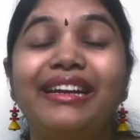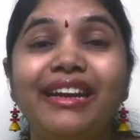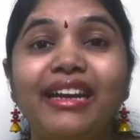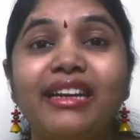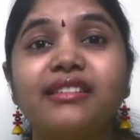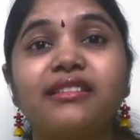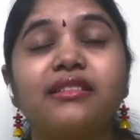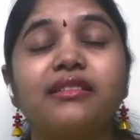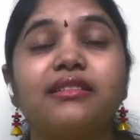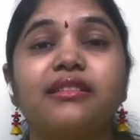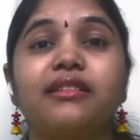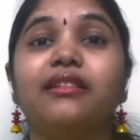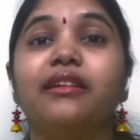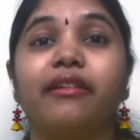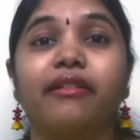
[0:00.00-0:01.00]
Next is
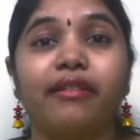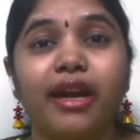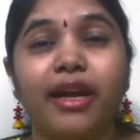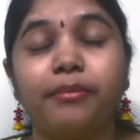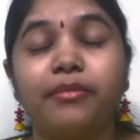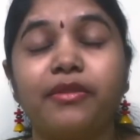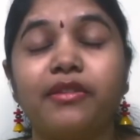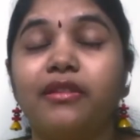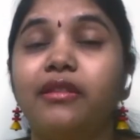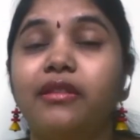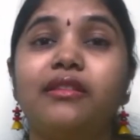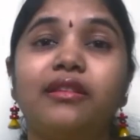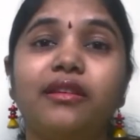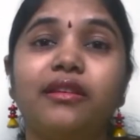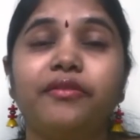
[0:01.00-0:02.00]
the rhymes.
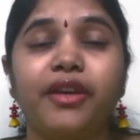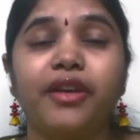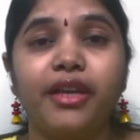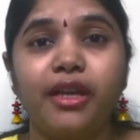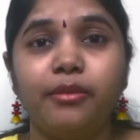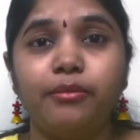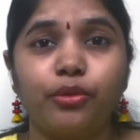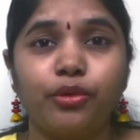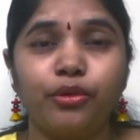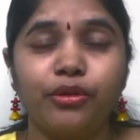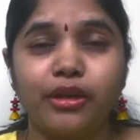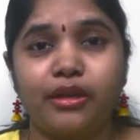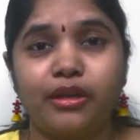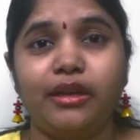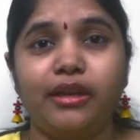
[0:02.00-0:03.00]
This is a very
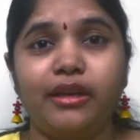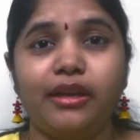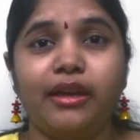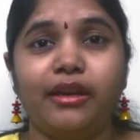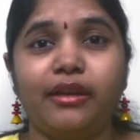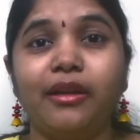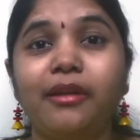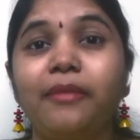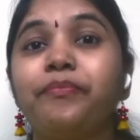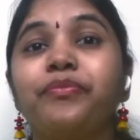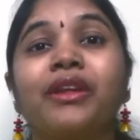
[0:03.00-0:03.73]
important indicator.